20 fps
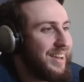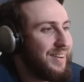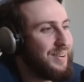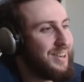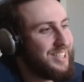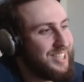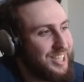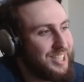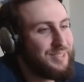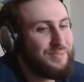
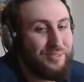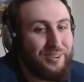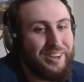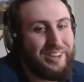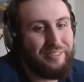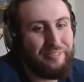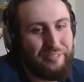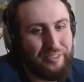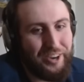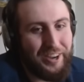which is
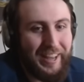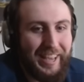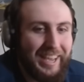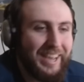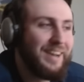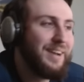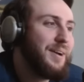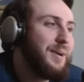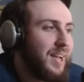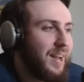pretty funny.
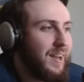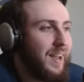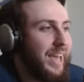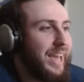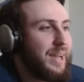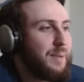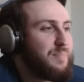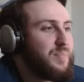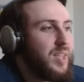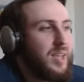
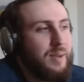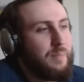Like,